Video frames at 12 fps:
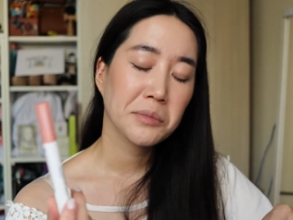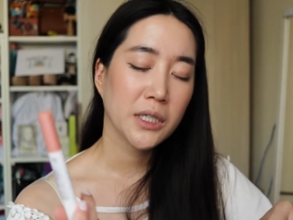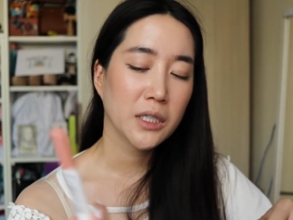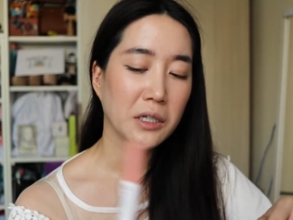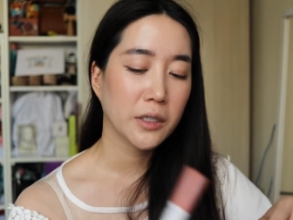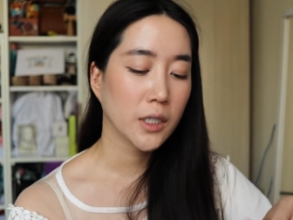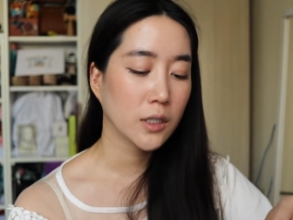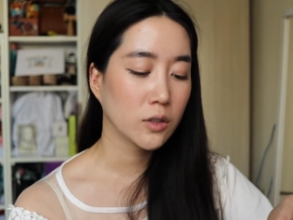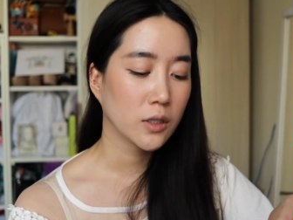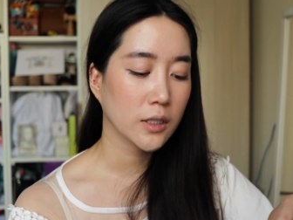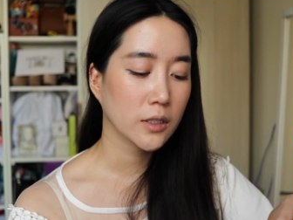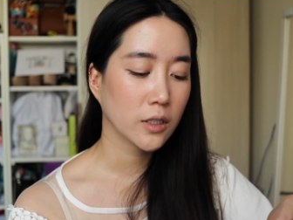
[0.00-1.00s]
you know, you
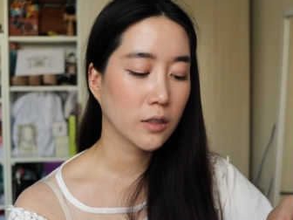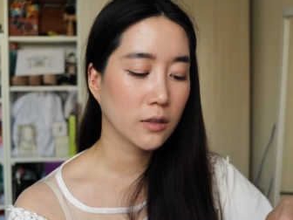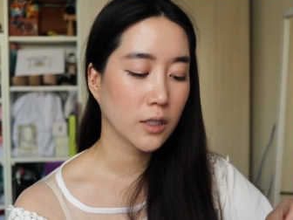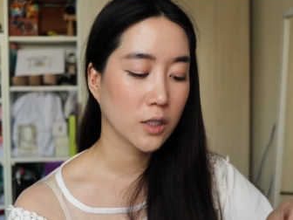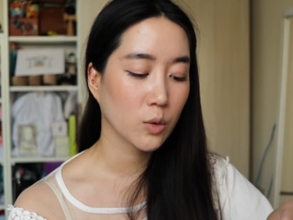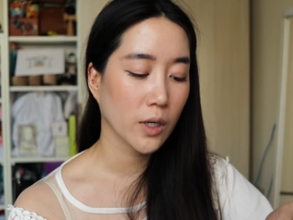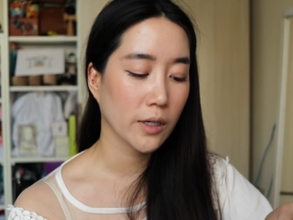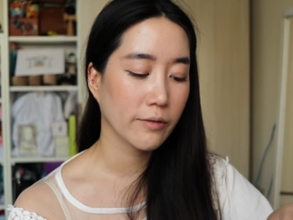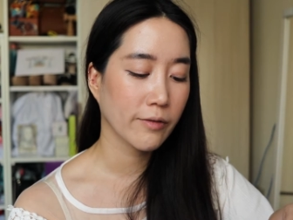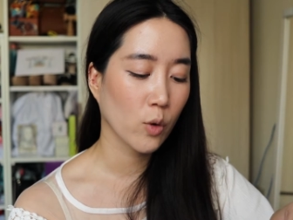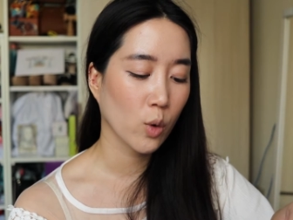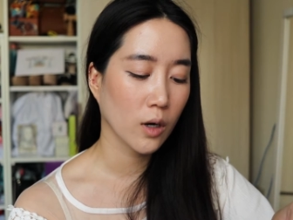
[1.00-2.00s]
could consider this one
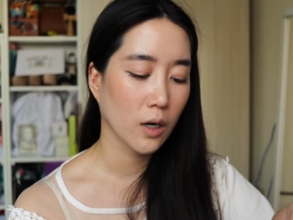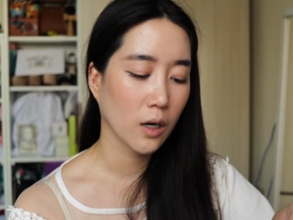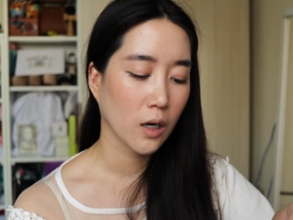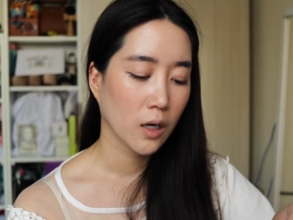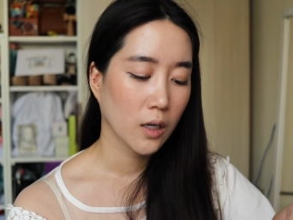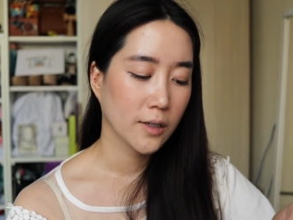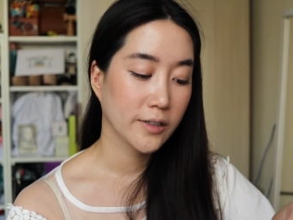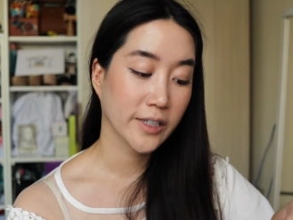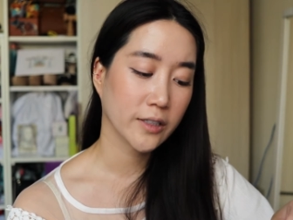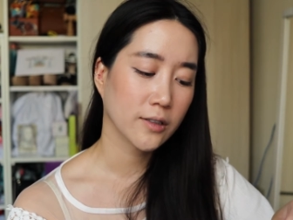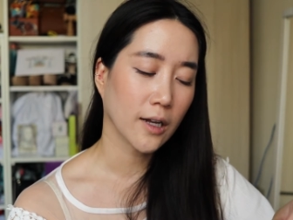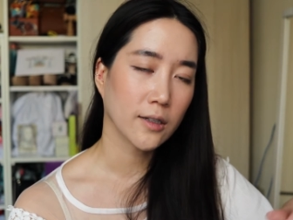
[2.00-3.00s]
for
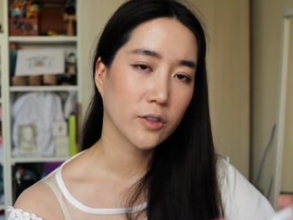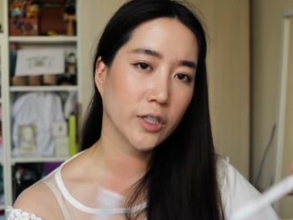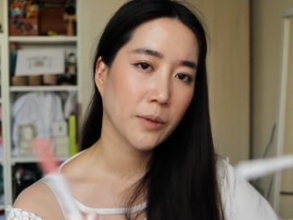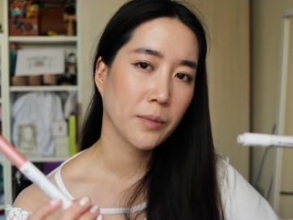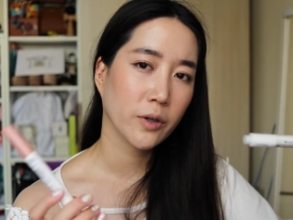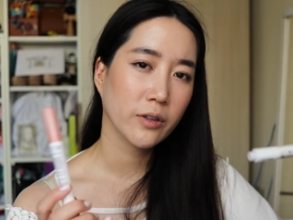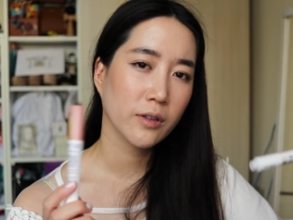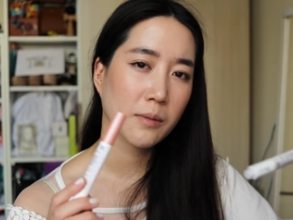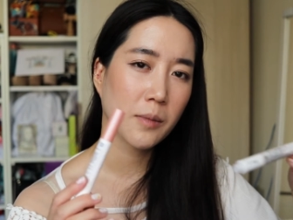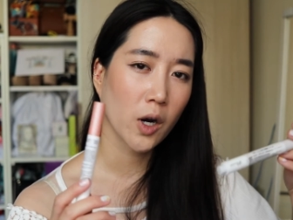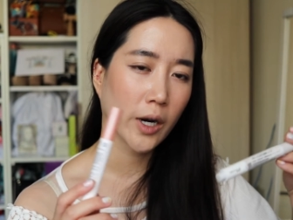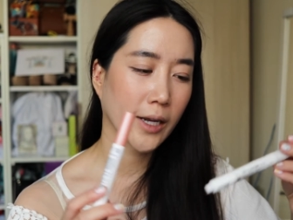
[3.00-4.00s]
$6. And both of
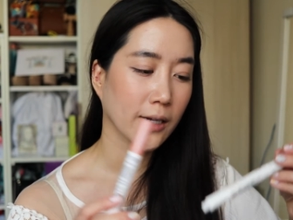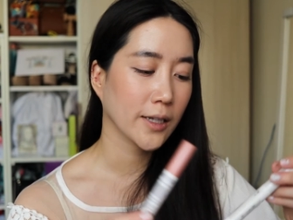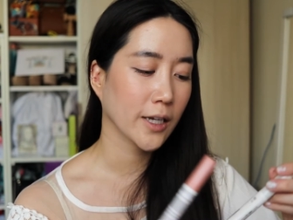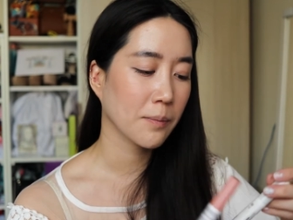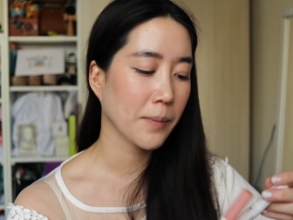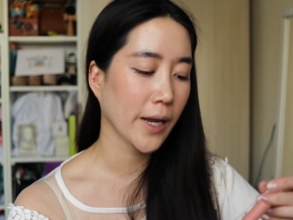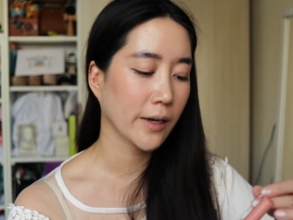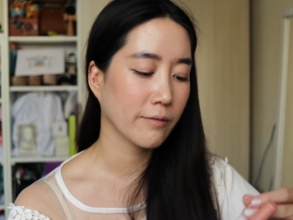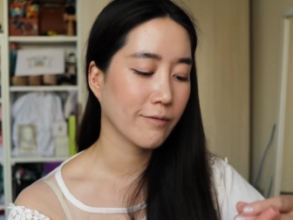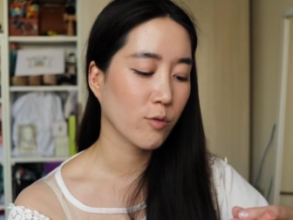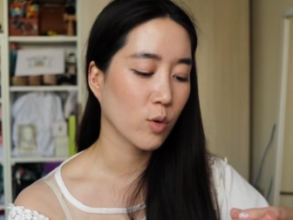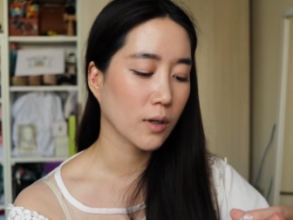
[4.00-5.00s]
them are a click pen
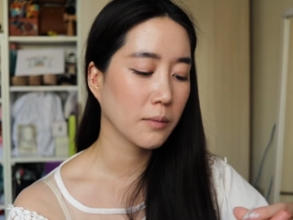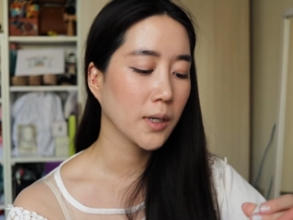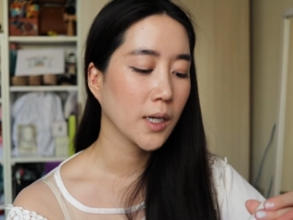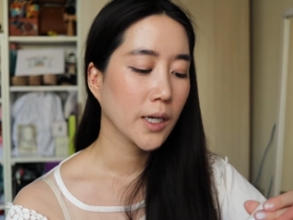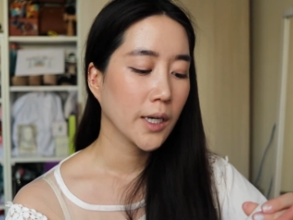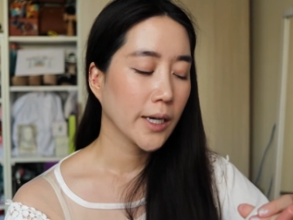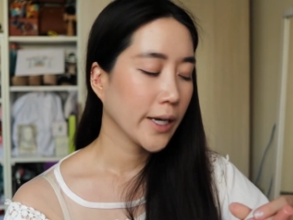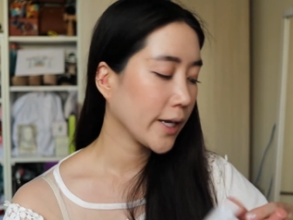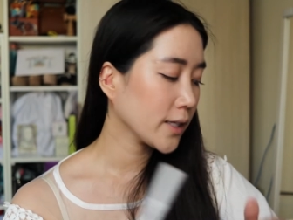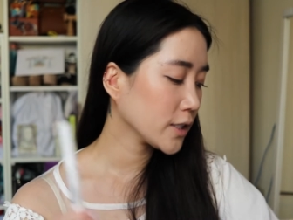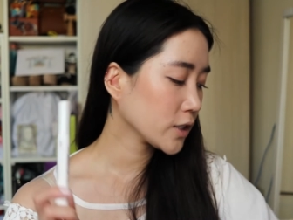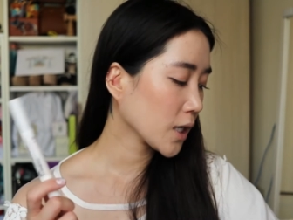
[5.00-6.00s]
form.
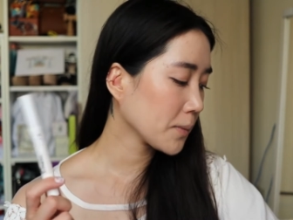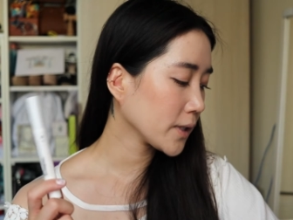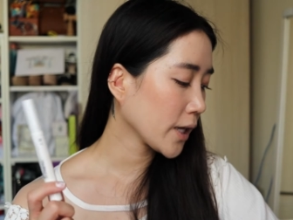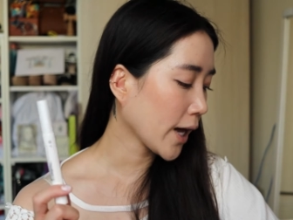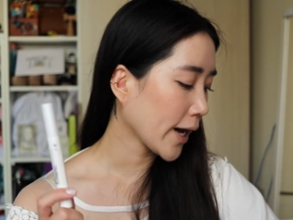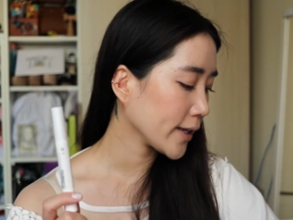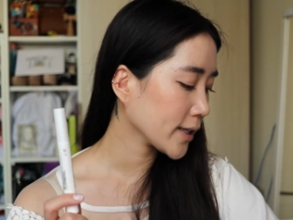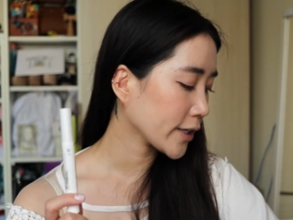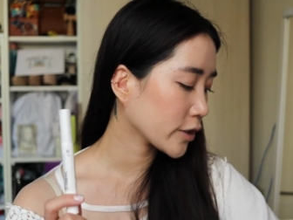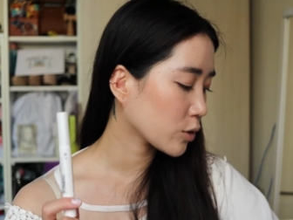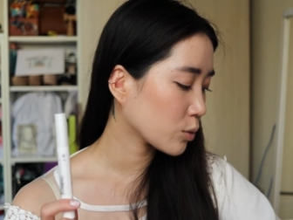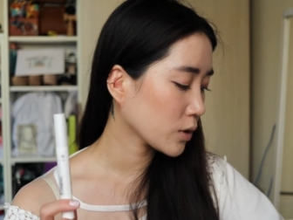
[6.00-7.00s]
And let's talk about the
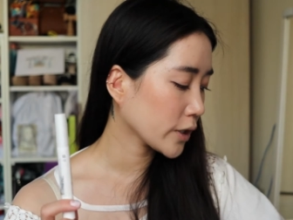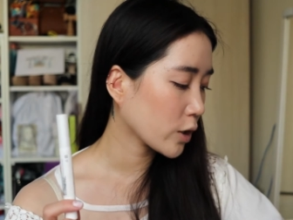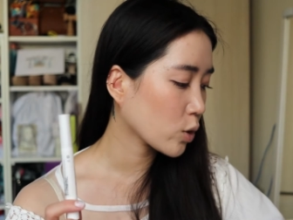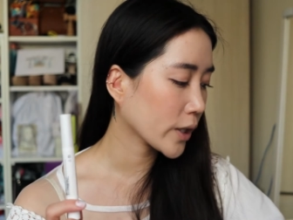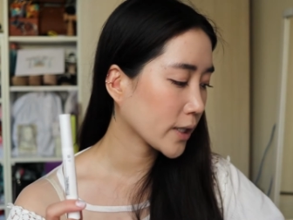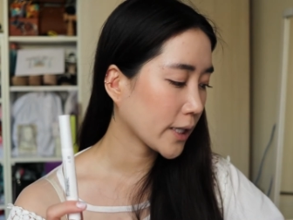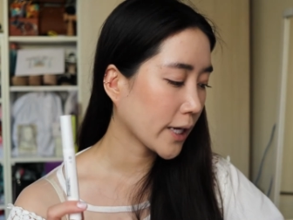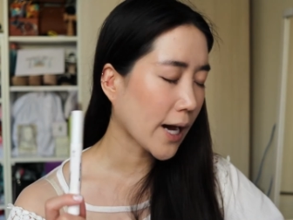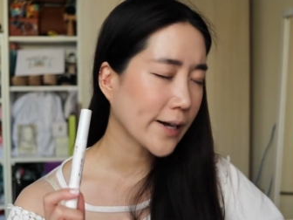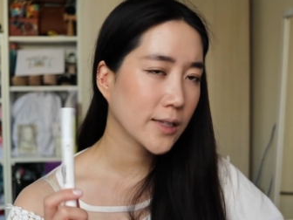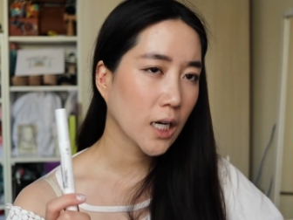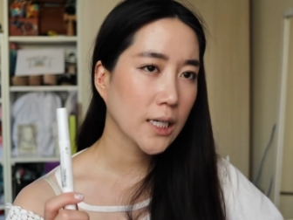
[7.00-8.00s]
highlighter really quickly.
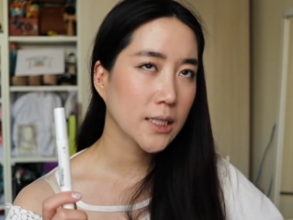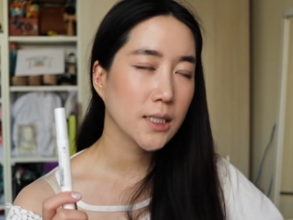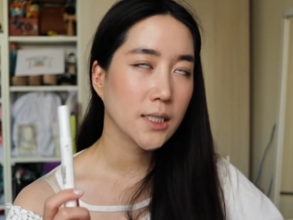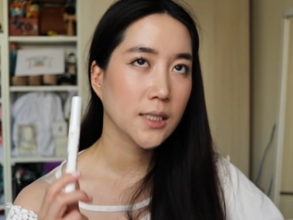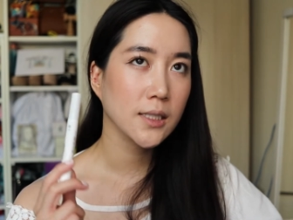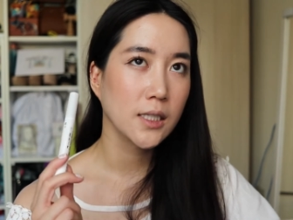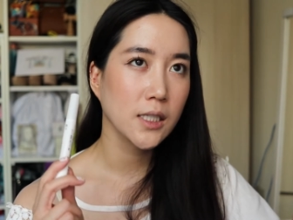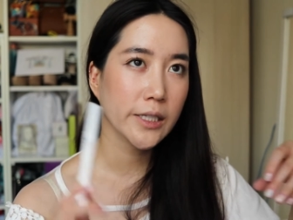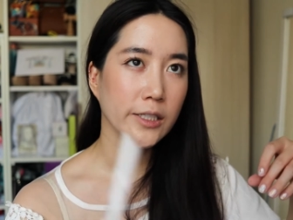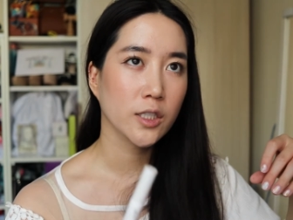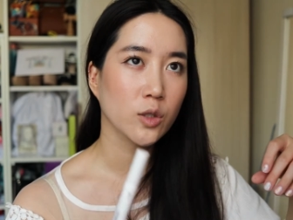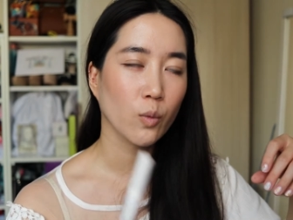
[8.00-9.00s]
I thought
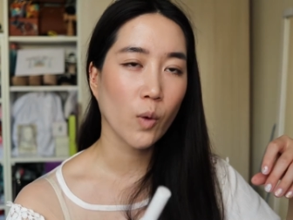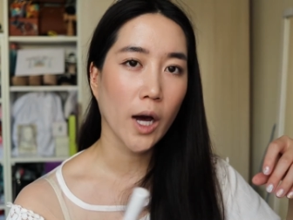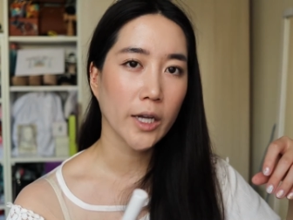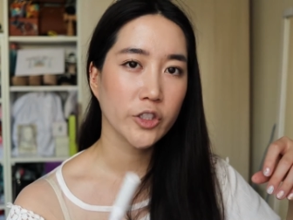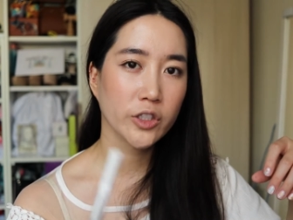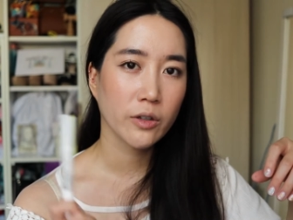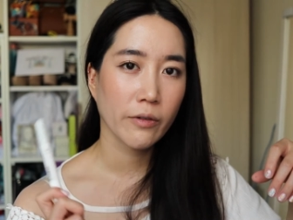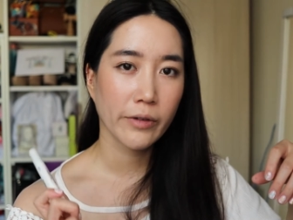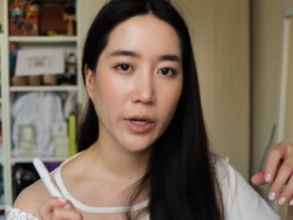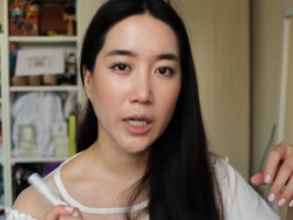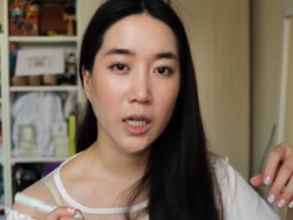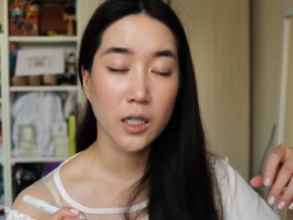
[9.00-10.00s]
this watched
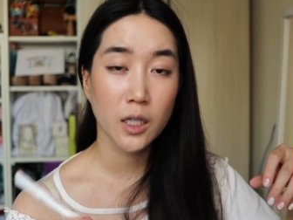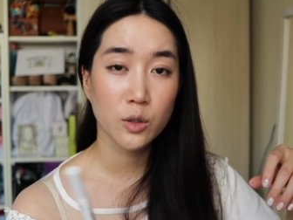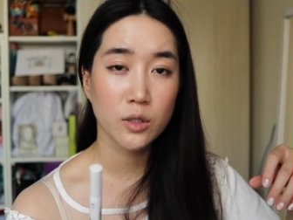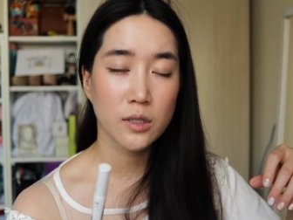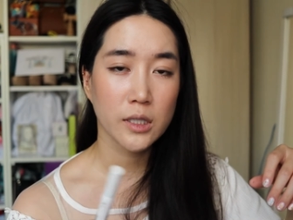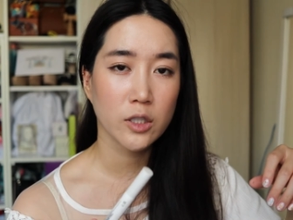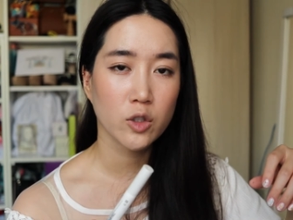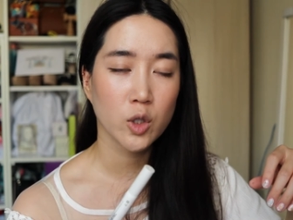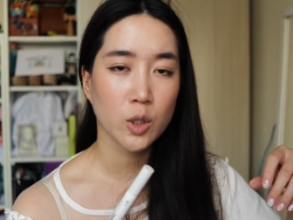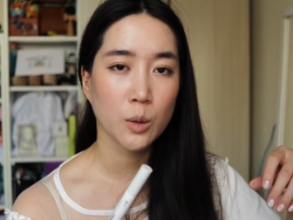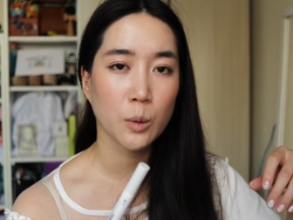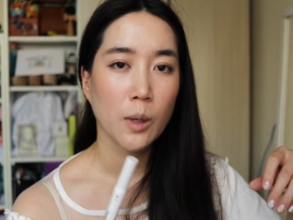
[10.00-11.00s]
very closely
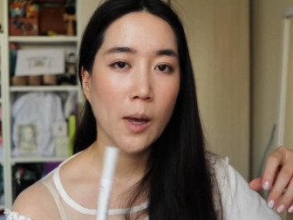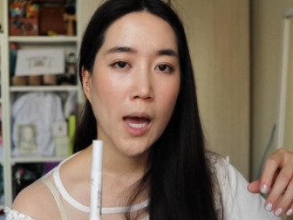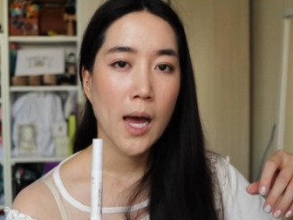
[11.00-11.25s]
to